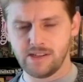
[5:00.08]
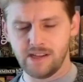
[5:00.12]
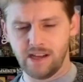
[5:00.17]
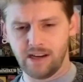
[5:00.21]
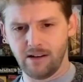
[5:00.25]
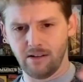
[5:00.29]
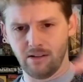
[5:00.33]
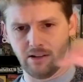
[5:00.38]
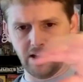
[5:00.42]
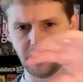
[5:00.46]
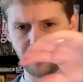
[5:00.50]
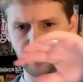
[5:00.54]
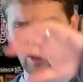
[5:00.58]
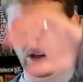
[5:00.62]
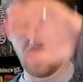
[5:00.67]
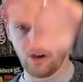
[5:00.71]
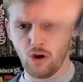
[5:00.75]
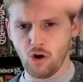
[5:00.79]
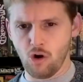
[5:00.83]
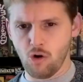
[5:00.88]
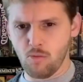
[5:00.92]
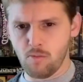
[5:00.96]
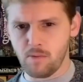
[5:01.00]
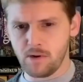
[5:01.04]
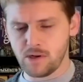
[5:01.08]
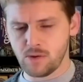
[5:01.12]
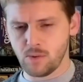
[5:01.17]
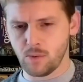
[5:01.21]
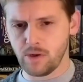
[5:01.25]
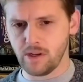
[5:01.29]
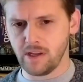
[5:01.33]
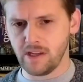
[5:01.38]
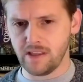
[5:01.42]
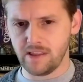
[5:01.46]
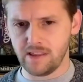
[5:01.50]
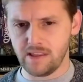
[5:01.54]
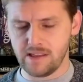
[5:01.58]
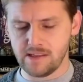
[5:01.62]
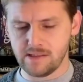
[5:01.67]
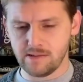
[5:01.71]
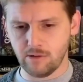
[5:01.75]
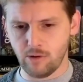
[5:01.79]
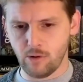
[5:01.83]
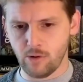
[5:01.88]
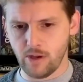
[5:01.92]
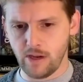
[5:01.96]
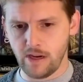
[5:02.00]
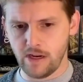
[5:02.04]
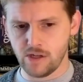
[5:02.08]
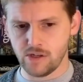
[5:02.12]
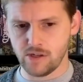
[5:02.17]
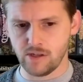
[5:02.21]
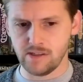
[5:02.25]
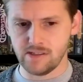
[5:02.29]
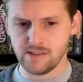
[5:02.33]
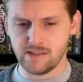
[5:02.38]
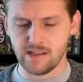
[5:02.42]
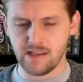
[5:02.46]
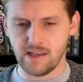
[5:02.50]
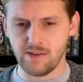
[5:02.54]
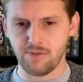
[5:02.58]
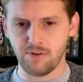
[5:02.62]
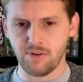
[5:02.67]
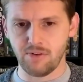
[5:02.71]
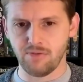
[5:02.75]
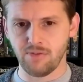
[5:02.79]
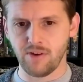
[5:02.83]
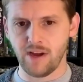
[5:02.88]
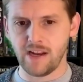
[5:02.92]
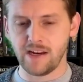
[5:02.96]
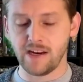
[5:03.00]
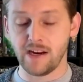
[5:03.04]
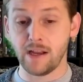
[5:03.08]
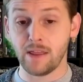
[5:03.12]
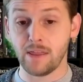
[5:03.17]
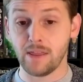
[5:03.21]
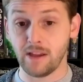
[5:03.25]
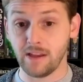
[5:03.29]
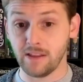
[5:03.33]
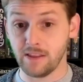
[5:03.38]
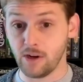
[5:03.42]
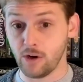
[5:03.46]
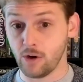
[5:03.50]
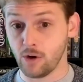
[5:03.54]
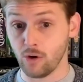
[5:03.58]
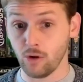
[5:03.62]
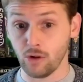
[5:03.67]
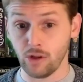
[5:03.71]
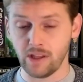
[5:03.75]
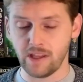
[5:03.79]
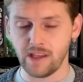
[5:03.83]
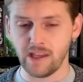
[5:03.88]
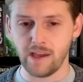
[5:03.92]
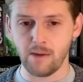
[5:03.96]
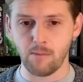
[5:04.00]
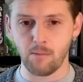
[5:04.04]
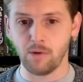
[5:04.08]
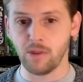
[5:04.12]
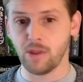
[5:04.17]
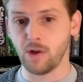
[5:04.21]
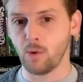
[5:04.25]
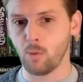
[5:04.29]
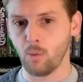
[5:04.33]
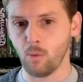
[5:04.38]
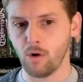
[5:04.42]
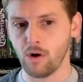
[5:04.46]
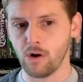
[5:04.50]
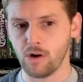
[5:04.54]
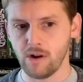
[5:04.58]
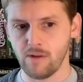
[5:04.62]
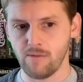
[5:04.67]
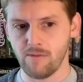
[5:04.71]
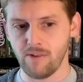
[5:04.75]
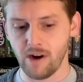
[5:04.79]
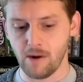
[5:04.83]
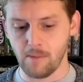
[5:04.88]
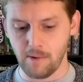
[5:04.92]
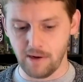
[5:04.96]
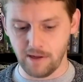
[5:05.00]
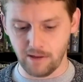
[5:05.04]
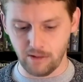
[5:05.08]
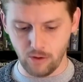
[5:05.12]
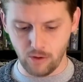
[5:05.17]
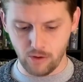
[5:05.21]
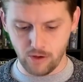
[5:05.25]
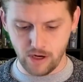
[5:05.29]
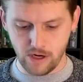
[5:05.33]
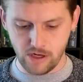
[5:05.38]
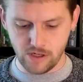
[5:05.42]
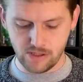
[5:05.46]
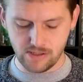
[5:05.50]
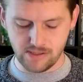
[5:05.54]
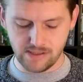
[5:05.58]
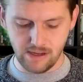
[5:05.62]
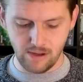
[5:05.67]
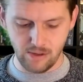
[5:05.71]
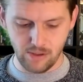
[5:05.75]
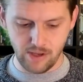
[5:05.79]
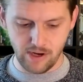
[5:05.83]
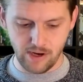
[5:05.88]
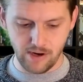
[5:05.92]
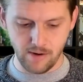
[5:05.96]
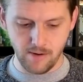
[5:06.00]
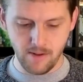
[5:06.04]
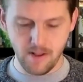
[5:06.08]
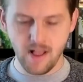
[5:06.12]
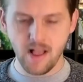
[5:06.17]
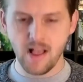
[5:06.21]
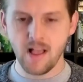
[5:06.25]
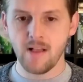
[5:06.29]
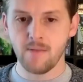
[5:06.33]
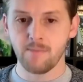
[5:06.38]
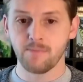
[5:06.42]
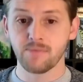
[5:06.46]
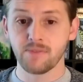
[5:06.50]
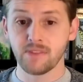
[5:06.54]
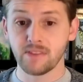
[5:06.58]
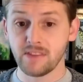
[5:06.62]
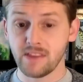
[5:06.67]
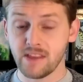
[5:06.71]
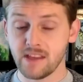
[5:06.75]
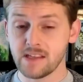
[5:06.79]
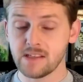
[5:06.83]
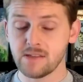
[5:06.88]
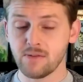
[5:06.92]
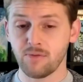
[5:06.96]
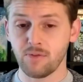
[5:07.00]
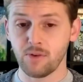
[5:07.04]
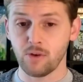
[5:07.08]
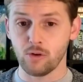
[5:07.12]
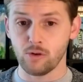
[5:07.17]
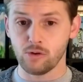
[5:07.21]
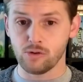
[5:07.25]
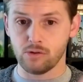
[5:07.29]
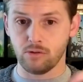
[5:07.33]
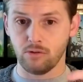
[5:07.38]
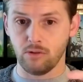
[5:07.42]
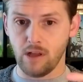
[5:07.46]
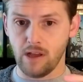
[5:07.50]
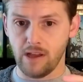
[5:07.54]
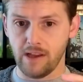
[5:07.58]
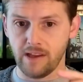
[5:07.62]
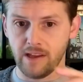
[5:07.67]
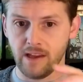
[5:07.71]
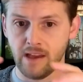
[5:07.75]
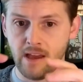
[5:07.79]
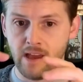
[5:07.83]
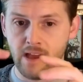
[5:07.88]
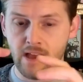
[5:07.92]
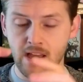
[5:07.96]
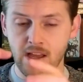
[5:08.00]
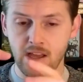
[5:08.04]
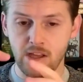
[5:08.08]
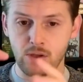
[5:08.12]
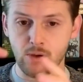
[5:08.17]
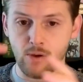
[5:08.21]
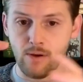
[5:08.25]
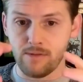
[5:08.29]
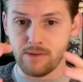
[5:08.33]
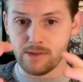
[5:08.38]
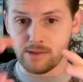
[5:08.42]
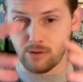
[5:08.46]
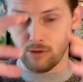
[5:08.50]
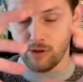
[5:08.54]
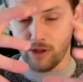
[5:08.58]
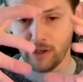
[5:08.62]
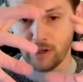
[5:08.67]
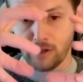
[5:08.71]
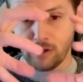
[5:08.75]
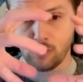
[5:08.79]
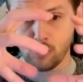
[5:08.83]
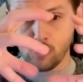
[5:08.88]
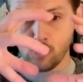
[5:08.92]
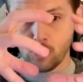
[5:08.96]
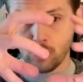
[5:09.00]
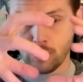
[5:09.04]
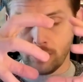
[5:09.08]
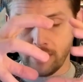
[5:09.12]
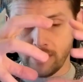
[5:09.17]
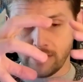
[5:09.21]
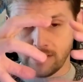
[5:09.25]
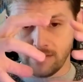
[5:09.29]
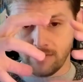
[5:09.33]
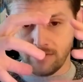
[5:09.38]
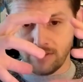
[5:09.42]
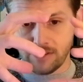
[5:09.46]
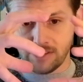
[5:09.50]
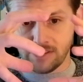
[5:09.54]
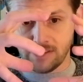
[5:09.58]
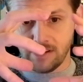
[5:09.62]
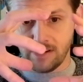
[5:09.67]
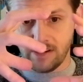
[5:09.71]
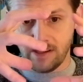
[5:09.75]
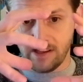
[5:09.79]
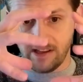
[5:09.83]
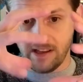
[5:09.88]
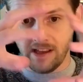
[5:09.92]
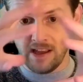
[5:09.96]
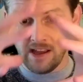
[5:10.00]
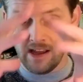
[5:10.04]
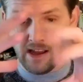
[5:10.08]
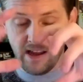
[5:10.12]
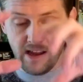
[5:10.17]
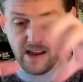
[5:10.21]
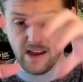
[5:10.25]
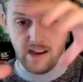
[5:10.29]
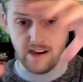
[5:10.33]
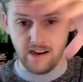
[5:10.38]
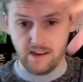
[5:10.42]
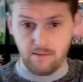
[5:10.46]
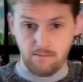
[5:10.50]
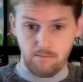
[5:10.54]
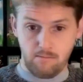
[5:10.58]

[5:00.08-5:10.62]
to like go between these locations to even find anything in the early game when there weren't very many locations out there. This feels like you have this little like nucleus of a city and it